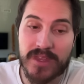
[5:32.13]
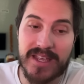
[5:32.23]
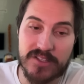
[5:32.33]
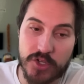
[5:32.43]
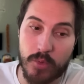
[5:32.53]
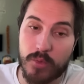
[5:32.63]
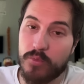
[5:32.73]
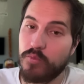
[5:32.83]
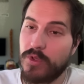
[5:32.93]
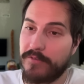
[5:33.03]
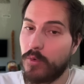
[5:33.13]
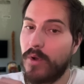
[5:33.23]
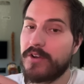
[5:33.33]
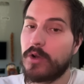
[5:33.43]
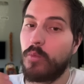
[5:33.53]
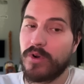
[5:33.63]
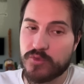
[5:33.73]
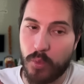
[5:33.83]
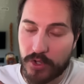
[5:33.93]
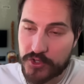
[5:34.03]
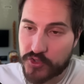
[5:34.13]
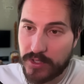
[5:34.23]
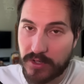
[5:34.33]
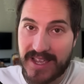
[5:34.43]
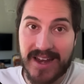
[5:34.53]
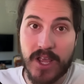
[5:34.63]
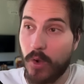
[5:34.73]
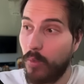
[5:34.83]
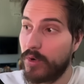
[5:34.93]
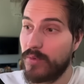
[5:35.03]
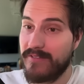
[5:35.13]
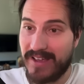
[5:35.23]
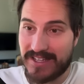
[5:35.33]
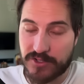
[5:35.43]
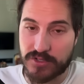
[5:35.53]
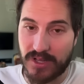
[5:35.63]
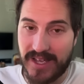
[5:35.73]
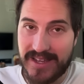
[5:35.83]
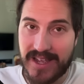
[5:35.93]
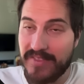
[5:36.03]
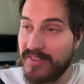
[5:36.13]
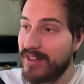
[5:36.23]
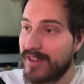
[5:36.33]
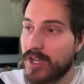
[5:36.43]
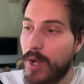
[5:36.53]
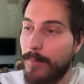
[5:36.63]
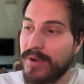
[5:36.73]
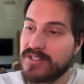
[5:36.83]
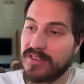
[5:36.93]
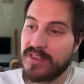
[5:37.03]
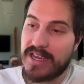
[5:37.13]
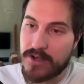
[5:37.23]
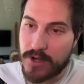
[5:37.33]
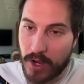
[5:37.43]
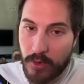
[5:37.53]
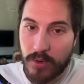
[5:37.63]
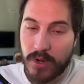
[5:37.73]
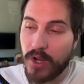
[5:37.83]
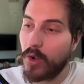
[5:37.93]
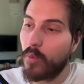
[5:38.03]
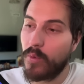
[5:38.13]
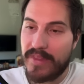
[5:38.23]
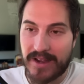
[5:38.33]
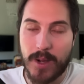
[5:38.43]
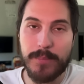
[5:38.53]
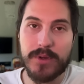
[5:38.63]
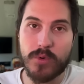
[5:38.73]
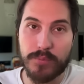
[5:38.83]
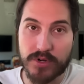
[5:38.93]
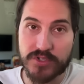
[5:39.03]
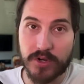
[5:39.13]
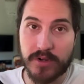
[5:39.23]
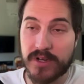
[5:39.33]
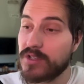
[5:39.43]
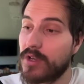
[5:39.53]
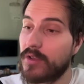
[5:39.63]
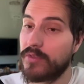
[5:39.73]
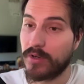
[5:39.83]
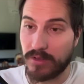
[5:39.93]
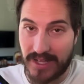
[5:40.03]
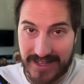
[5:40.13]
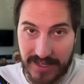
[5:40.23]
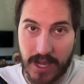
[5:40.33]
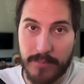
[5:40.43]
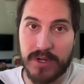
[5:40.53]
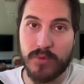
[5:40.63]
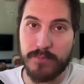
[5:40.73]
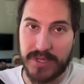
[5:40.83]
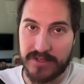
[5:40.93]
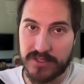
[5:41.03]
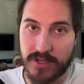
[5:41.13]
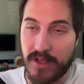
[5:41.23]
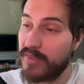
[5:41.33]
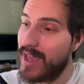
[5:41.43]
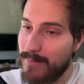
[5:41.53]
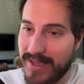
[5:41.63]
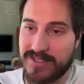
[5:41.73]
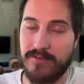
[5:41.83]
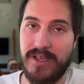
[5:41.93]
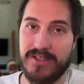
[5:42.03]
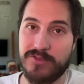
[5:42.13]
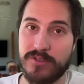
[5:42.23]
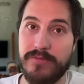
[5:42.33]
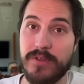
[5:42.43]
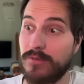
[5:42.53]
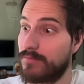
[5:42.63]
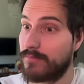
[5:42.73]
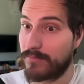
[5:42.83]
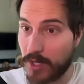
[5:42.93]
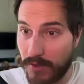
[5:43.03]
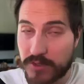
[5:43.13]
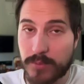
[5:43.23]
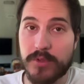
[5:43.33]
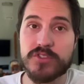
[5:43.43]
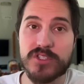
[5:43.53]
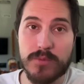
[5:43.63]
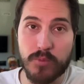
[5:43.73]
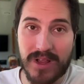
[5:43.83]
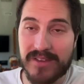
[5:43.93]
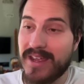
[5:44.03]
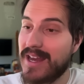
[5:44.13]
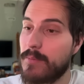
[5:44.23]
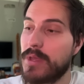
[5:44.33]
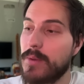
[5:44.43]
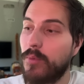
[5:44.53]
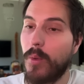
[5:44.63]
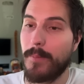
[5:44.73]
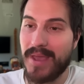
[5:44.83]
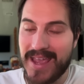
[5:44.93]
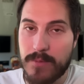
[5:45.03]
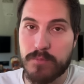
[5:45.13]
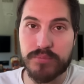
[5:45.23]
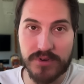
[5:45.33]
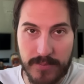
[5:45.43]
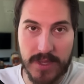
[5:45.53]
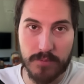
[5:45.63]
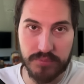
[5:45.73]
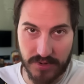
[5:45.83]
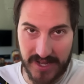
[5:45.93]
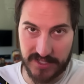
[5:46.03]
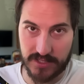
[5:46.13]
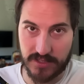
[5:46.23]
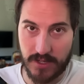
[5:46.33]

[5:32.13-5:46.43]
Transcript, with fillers: And so if you're wondering, what does Wall Street look at? What do investors like? They like companies that they know when that company reports earnings, they're likely coming in with beats. That makes investors feel comfortable, sleep well at night, and people will pay premium prices